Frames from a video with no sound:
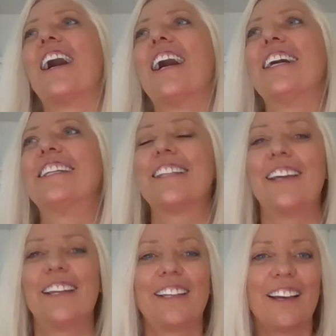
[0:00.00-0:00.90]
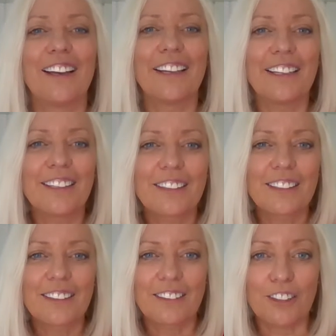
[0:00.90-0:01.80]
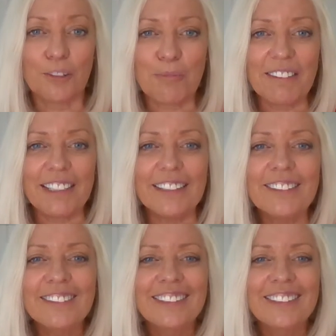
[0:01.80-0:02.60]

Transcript: And then I got married,